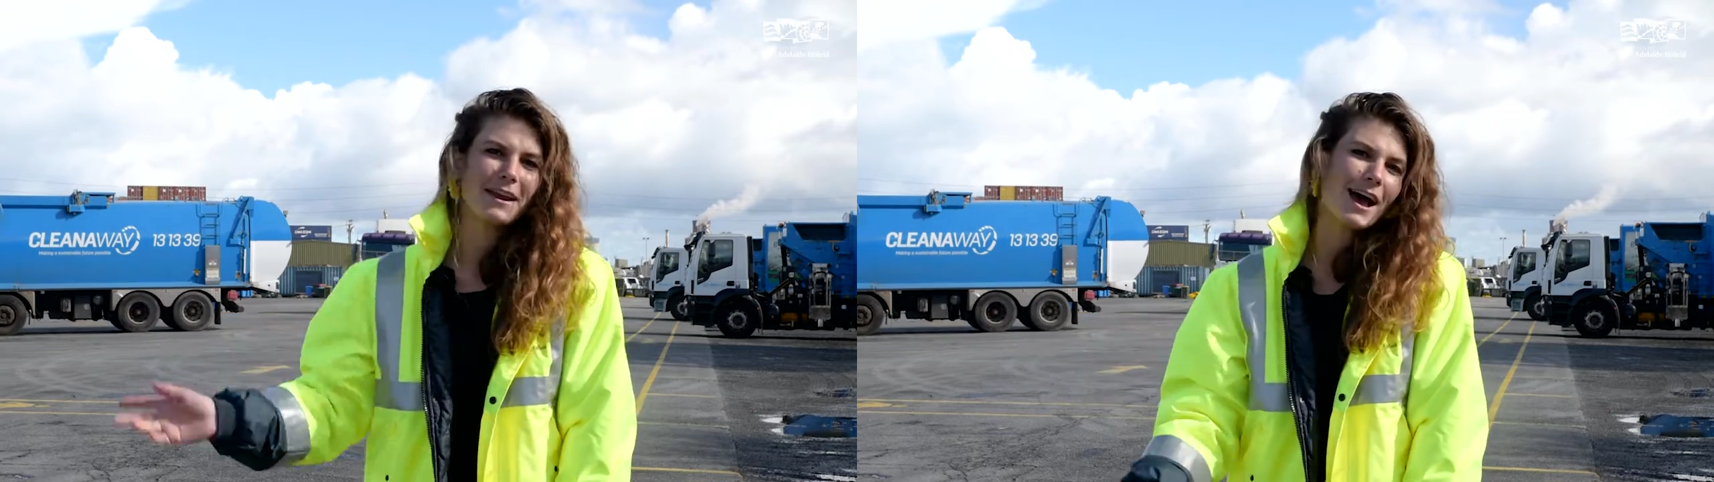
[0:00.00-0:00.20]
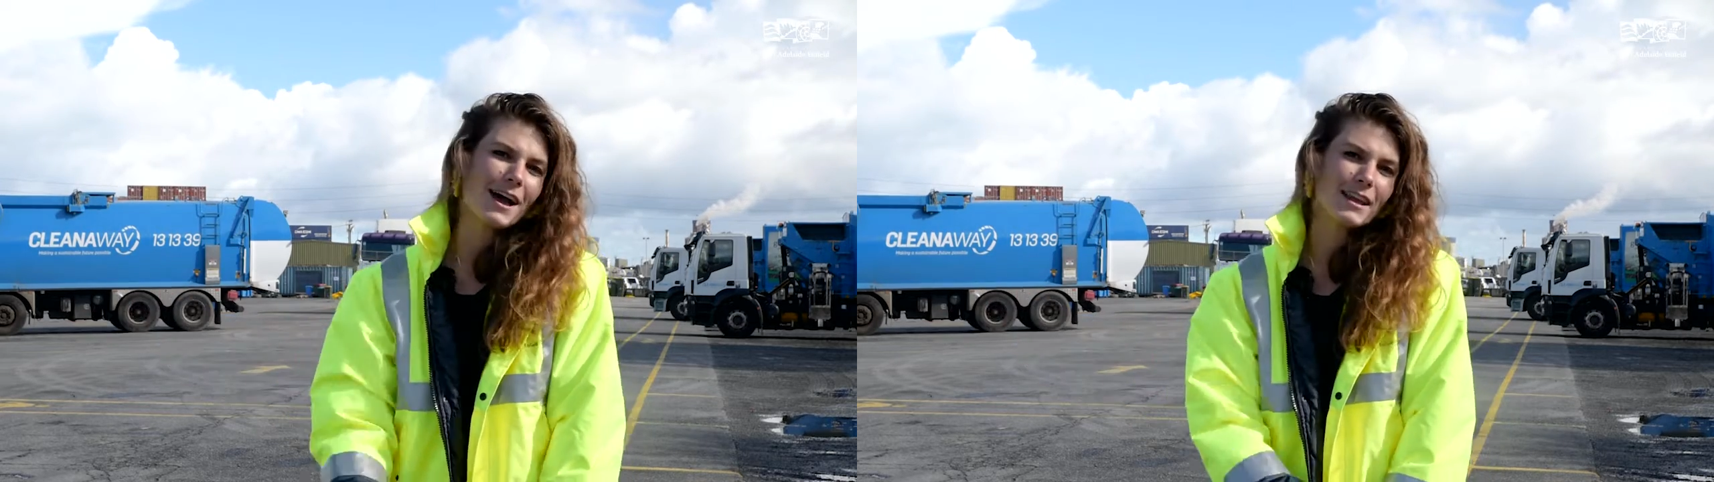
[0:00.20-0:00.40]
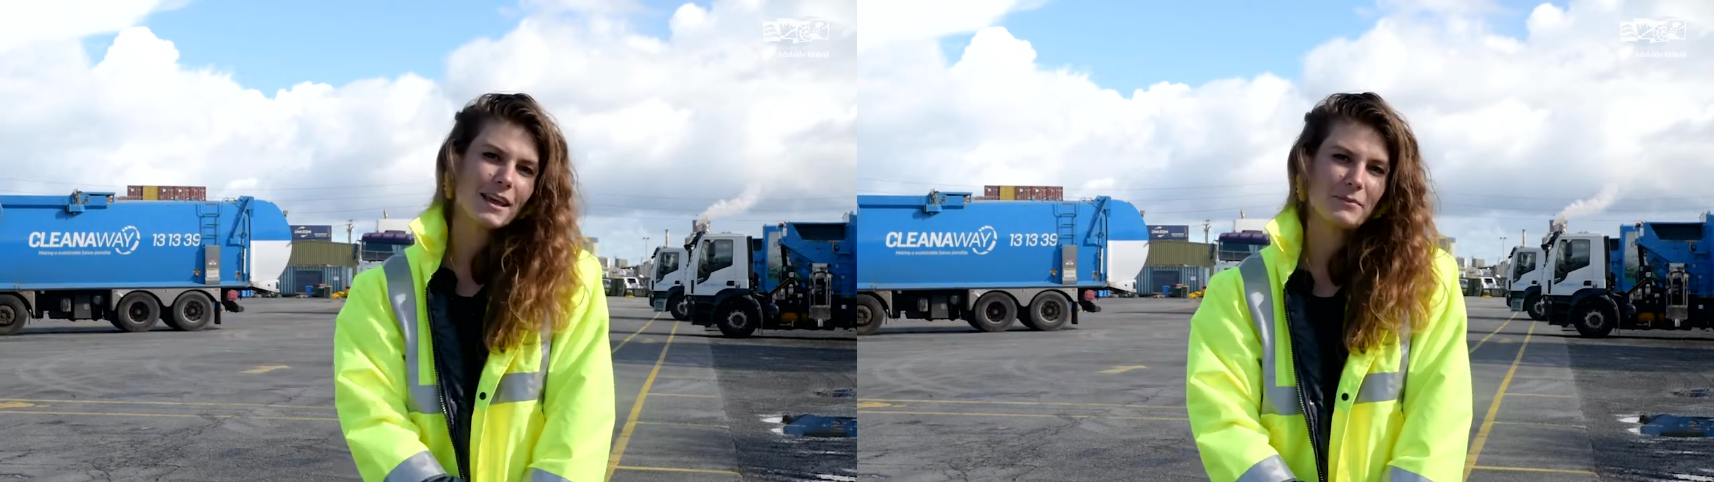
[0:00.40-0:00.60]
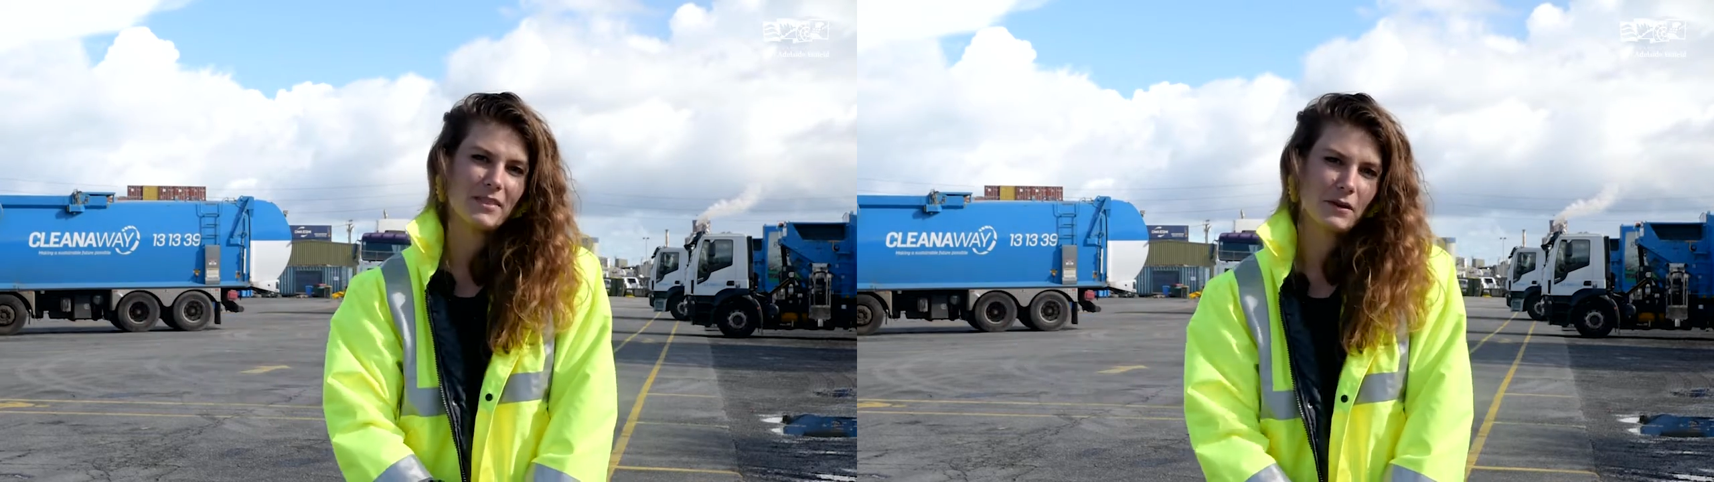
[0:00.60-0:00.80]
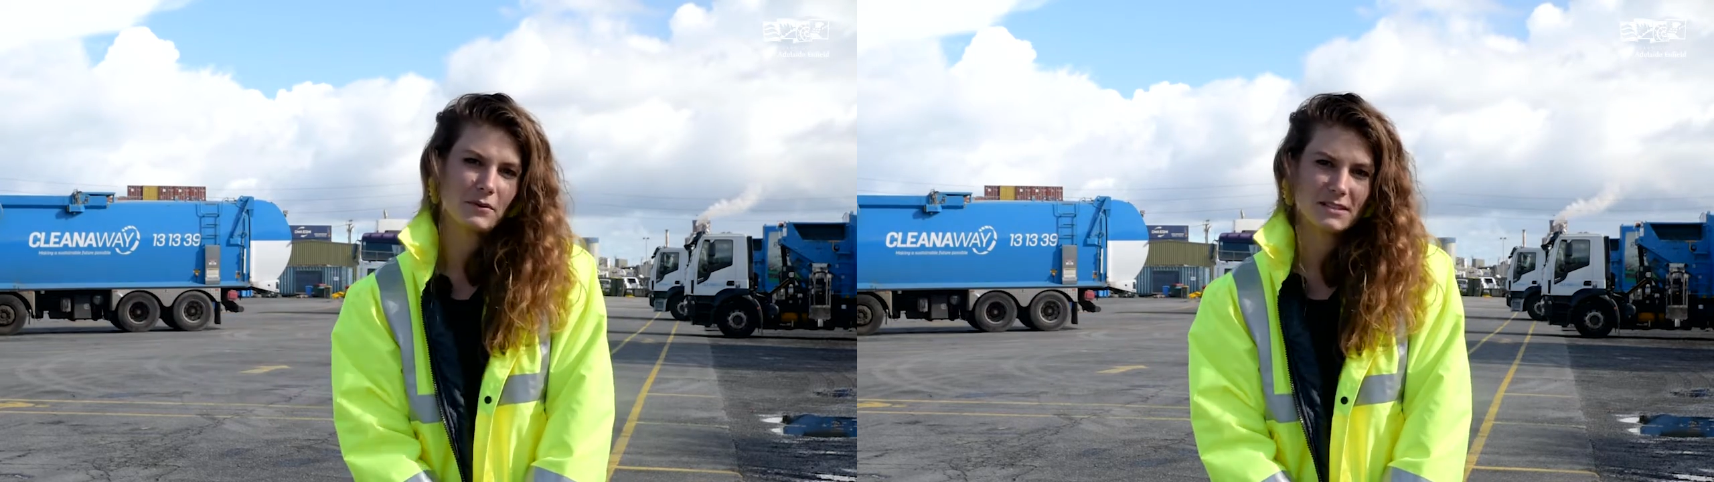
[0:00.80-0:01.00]
hard hit with
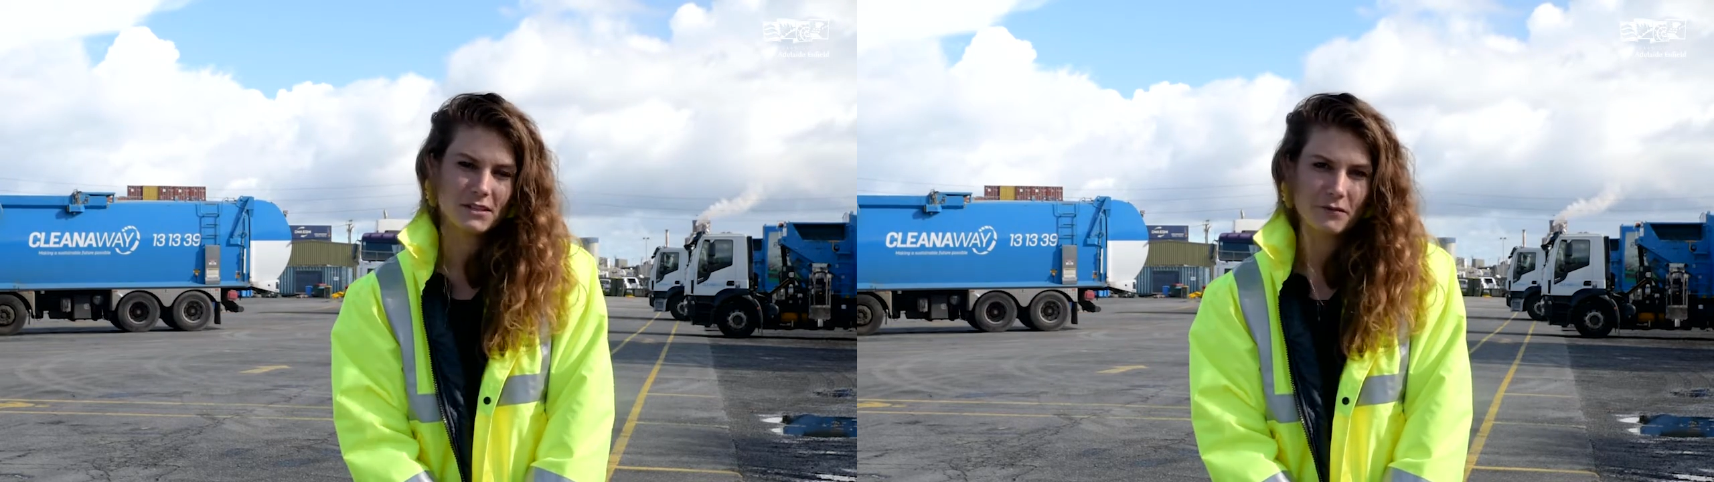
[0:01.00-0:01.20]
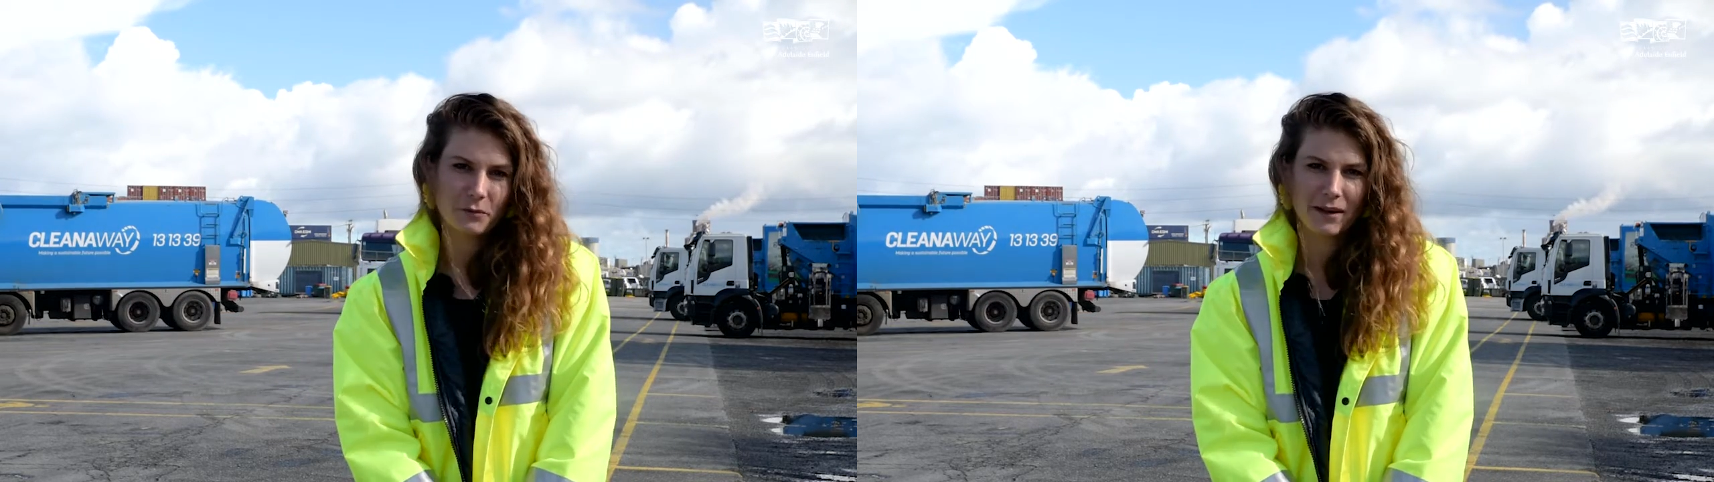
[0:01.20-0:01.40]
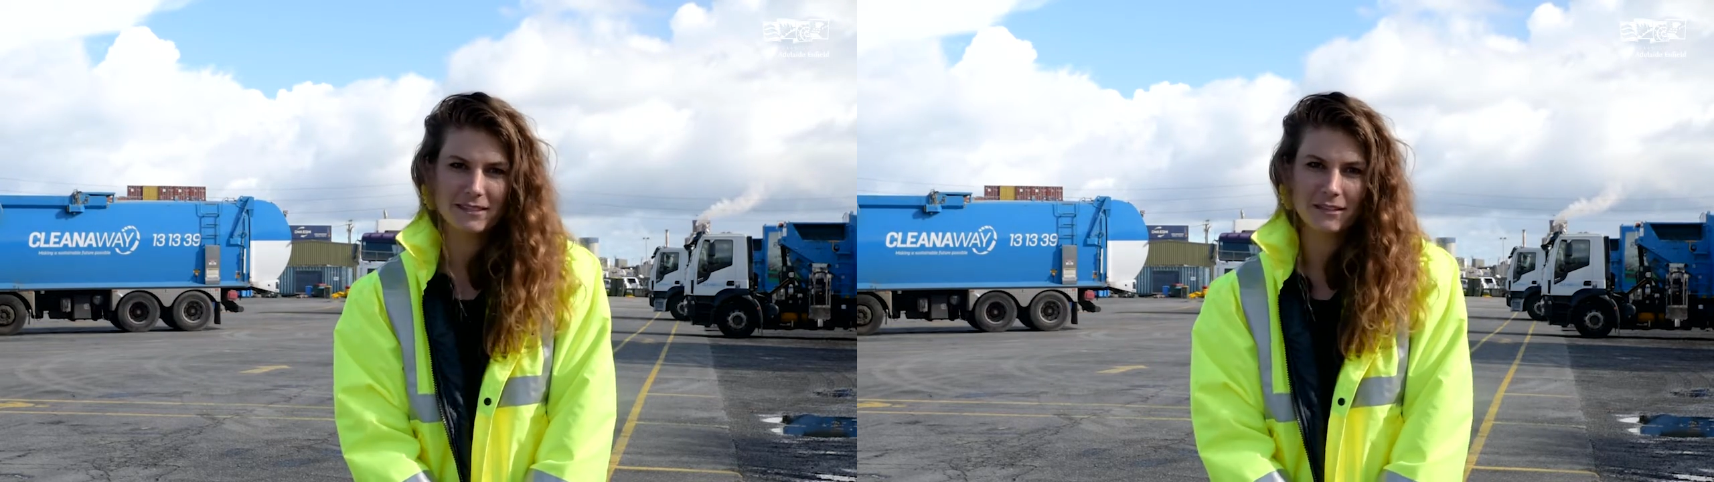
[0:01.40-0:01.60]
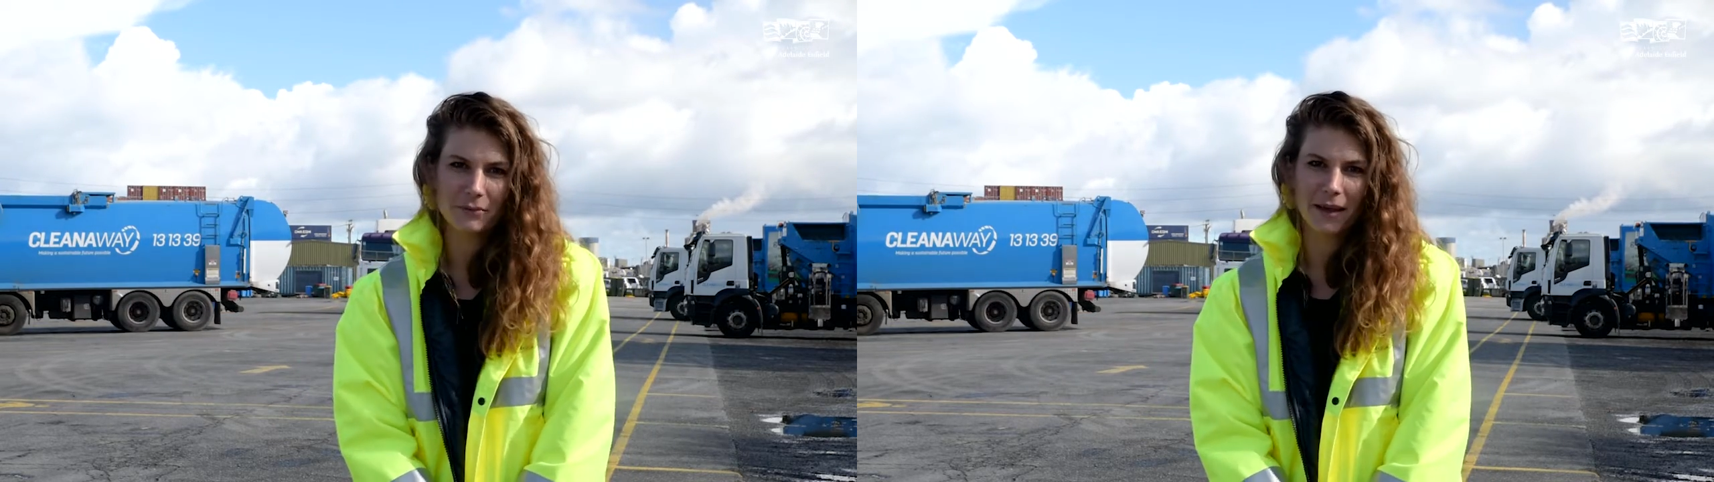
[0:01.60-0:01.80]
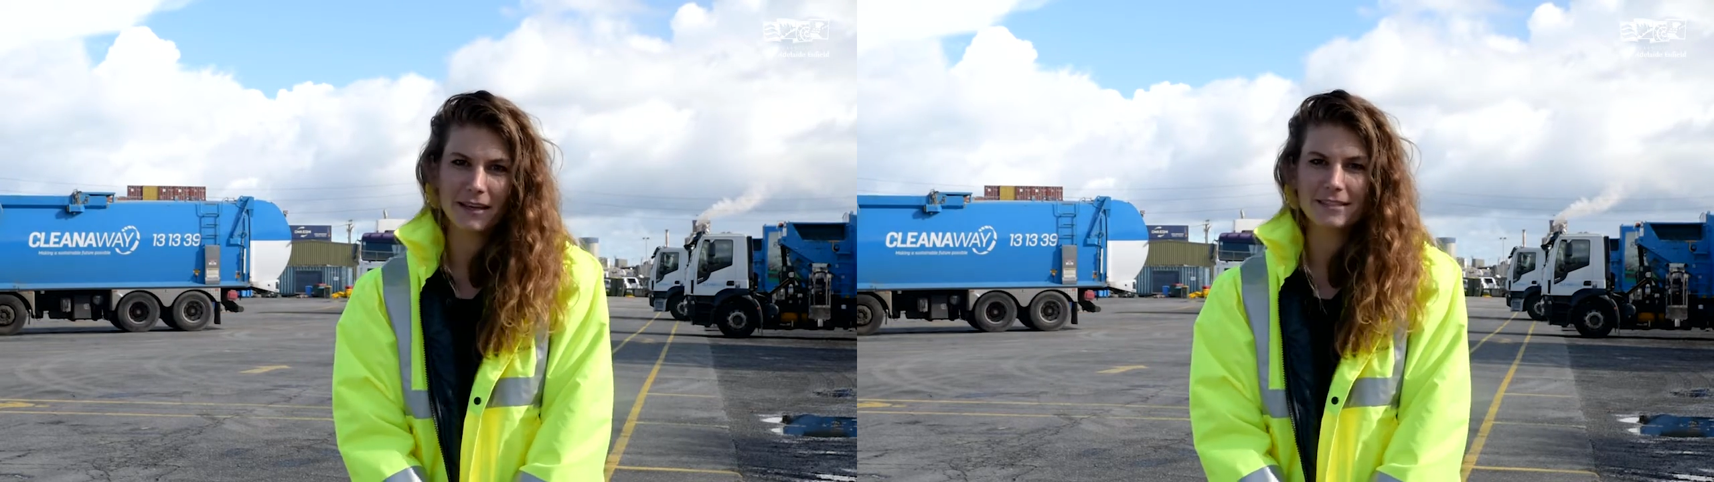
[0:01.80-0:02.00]
illness over recent
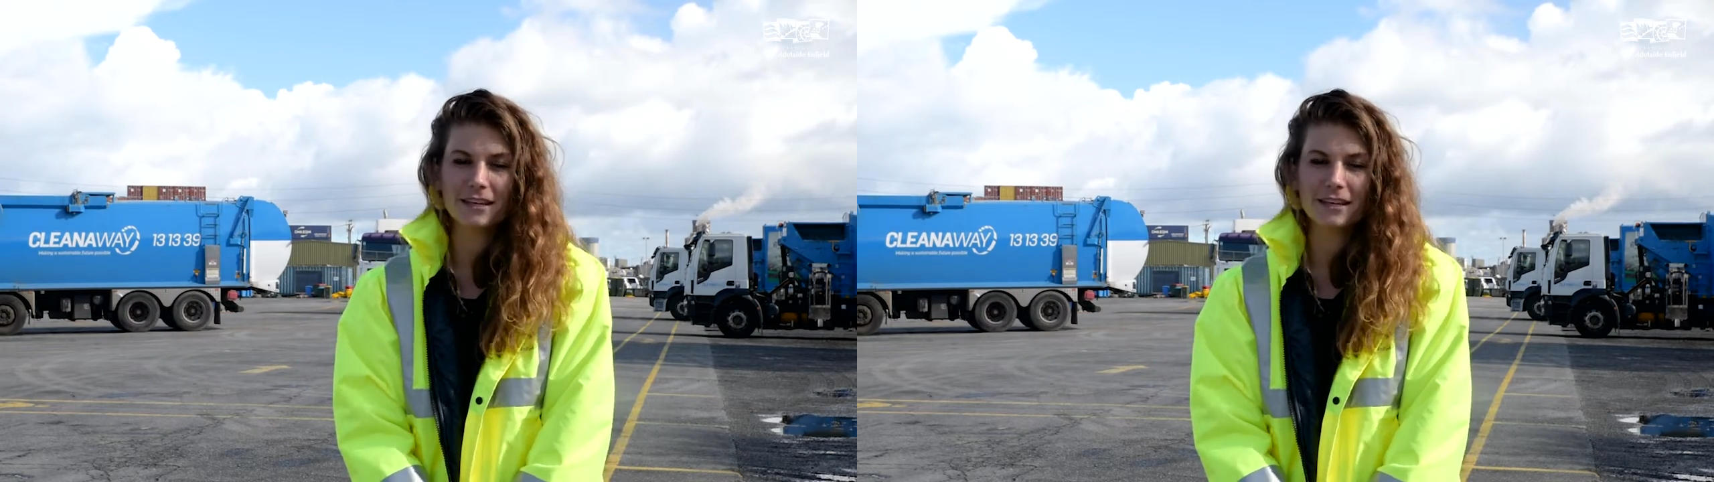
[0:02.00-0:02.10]
weeks,